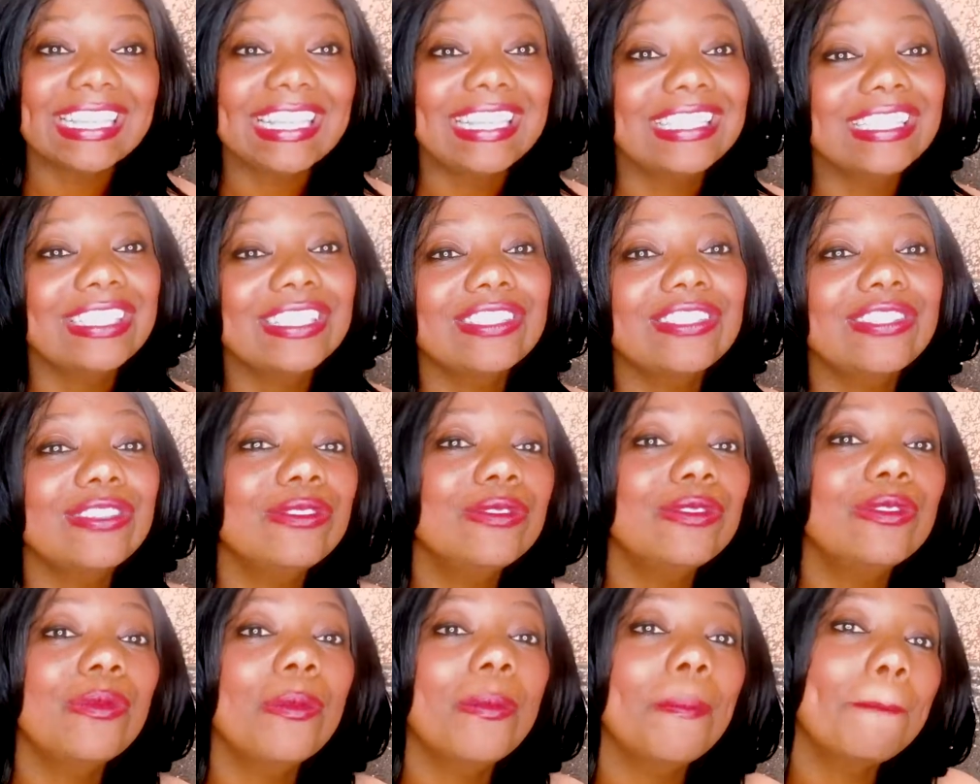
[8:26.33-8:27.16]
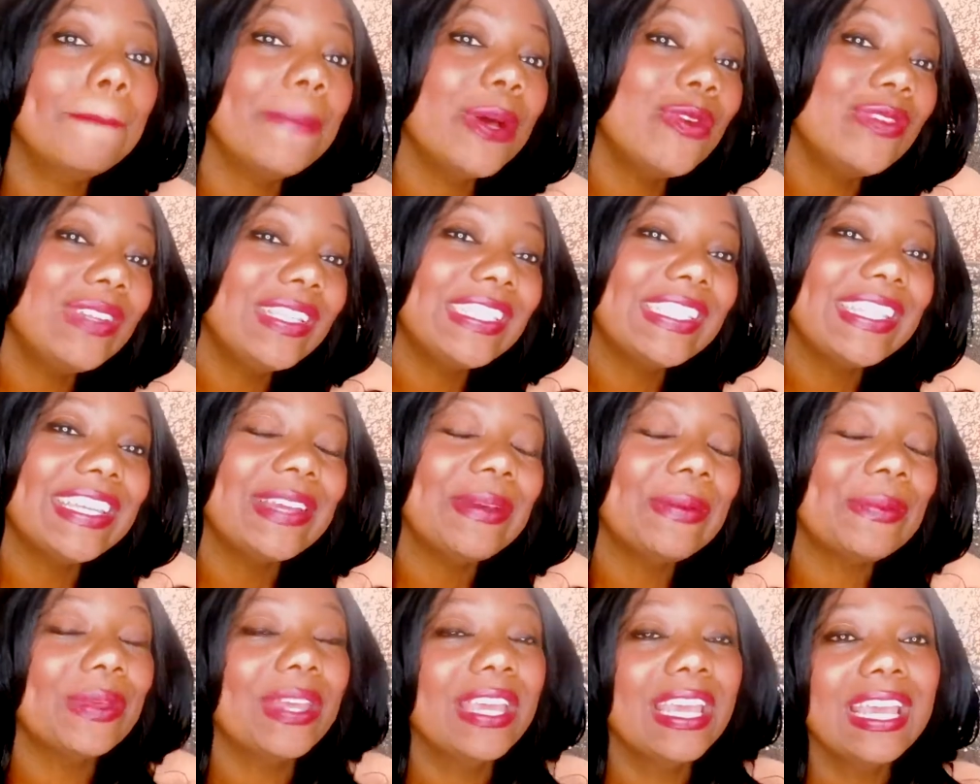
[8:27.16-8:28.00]
is to bonus
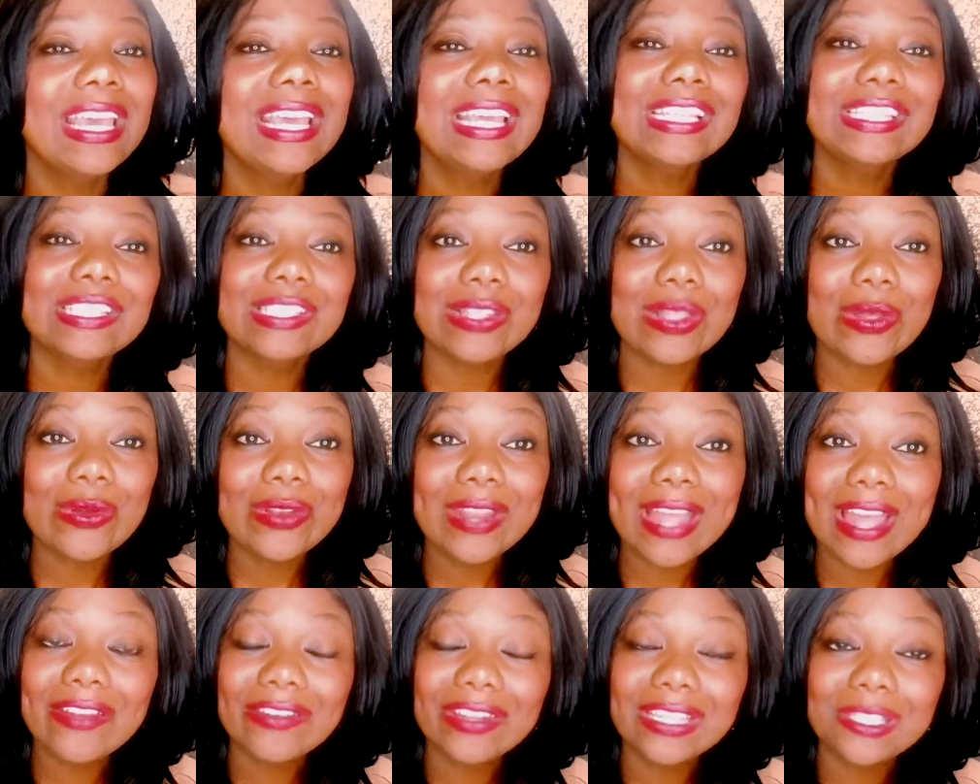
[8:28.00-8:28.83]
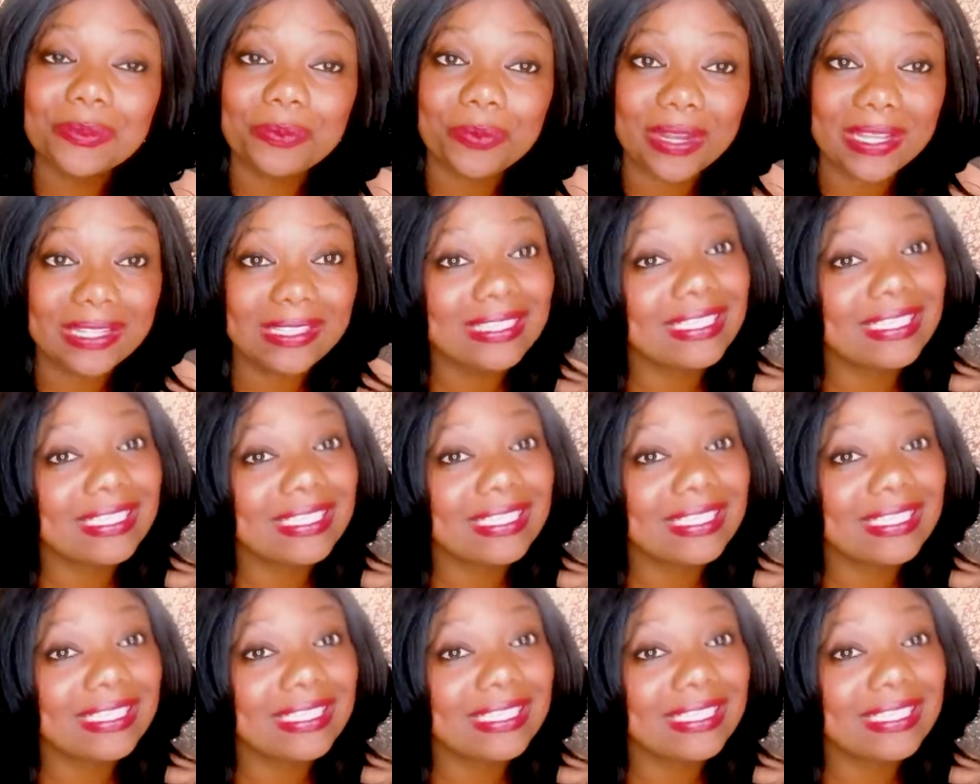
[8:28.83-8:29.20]
it. Slow down and spend